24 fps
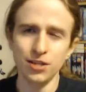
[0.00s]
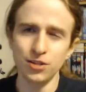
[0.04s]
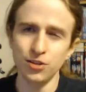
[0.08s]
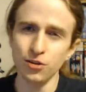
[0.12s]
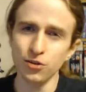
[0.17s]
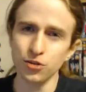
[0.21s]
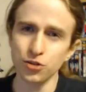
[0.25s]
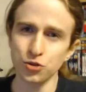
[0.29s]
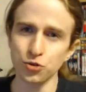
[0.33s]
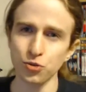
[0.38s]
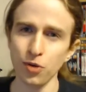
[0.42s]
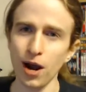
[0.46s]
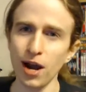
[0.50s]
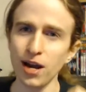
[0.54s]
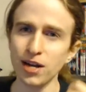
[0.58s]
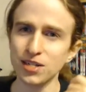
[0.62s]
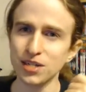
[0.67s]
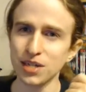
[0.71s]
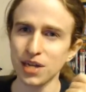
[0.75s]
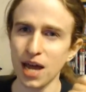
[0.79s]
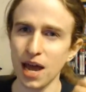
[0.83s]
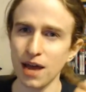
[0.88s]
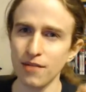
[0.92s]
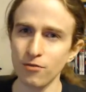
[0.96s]
They're
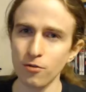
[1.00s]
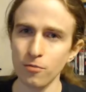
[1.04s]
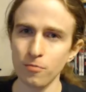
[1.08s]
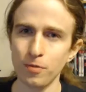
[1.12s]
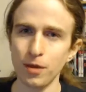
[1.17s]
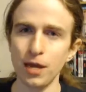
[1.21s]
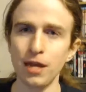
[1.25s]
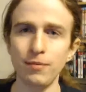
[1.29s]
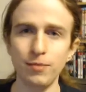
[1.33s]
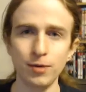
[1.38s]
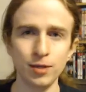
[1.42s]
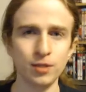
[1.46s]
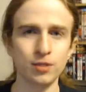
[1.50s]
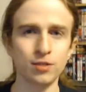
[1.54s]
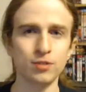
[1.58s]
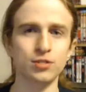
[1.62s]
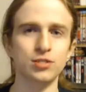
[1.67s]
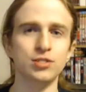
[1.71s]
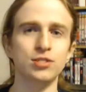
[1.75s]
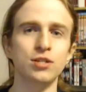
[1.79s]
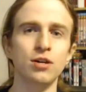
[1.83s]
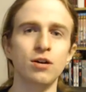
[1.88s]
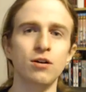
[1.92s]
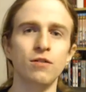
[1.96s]
trying to have a baby
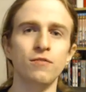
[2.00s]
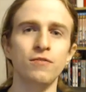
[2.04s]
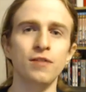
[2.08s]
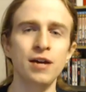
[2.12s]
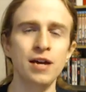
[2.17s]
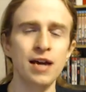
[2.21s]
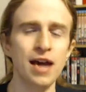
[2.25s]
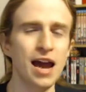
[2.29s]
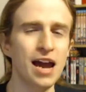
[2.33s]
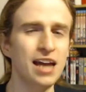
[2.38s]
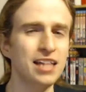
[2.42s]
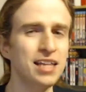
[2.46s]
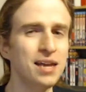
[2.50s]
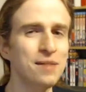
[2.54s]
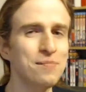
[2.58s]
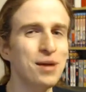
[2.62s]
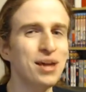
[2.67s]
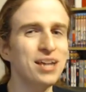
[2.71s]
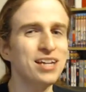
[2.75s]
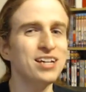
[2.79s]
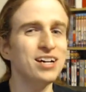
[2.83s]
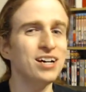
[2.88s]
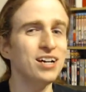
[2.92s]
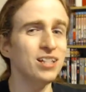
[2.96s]
themselves, and they
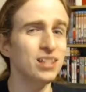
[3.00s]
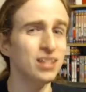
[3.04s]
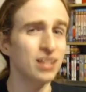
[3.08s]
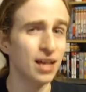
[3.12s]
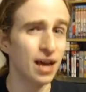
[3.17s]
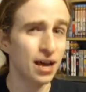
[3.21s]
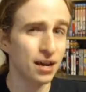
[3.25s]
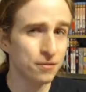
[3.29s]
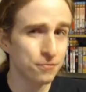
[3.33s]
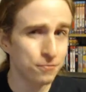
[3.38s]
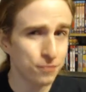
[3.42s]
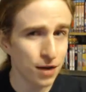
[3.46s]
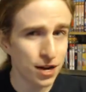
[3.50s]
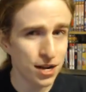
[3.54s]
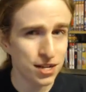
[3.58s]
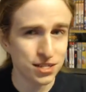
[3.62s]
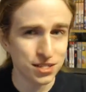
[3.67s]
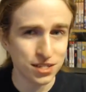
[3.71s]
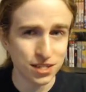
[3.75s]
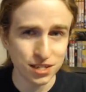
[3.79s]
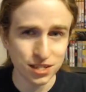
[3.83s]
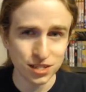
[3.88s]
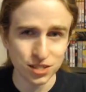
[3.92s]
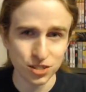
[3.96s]
make a lot of
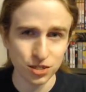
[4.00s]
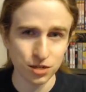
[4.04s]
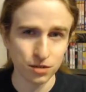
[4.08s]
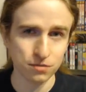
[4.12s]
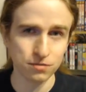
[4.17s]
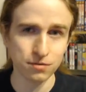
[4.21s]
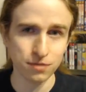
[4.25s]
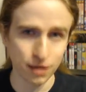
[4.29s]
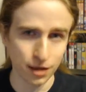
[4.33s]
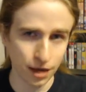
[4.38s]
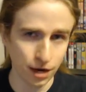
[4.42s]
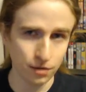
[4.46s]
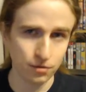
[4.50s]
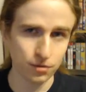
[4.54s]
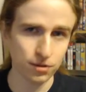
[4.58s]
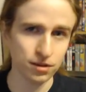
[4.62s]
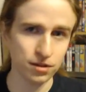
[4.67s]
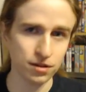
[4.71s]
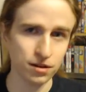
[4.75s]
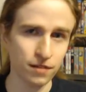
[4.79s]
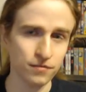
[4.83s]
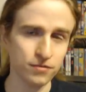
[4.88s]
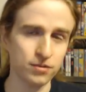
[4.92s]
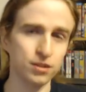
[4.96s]
friends in the general
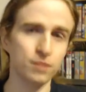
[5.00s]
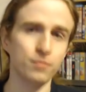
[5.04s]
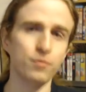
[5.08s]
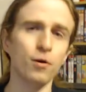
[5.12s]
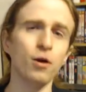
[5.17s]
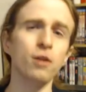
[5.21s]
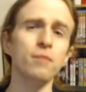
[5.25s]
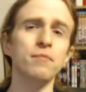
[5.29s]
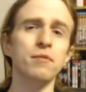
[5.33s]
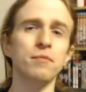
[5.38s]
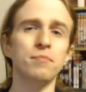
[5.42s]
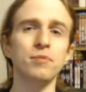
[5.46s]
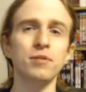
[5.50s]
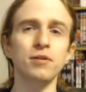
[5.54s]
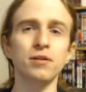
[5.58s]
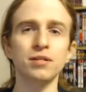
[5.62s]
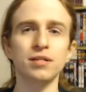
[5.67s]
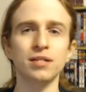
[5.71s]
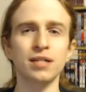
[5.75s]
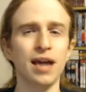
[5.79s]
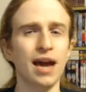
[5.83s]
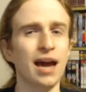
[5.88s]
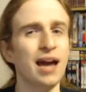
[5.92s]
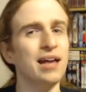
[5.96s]
area of the apartment
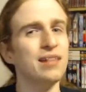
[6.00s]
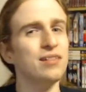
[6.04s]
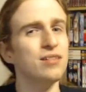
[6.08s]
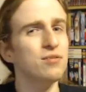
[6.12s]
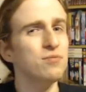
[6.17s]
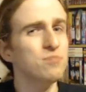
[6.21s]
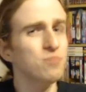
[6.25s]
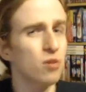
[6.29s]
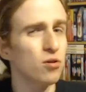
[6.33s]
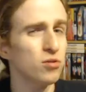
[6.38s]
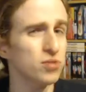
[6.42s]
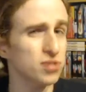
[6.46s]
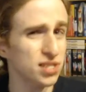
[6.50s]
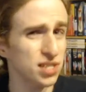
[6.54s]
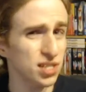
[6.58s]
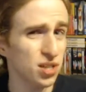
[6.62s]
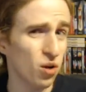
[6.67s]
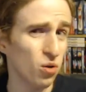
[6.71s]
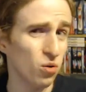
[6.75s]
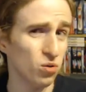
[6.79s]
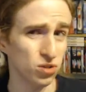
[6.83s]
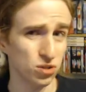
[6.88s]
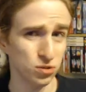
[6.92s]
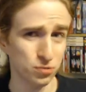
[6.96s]
building, and they're
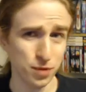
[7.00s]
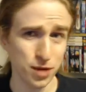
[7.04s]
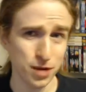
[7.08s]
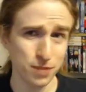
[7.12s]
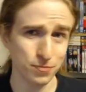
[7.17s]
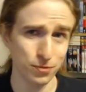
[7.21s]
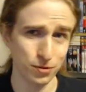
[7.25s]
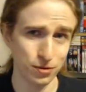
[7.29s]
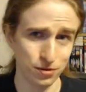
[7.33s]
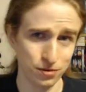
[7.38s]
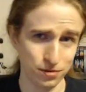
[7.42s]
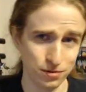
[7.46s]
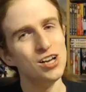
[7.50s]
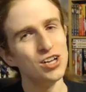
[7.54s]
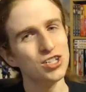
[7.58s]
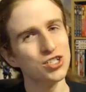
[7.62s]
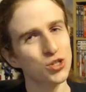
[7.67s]
mostly older people.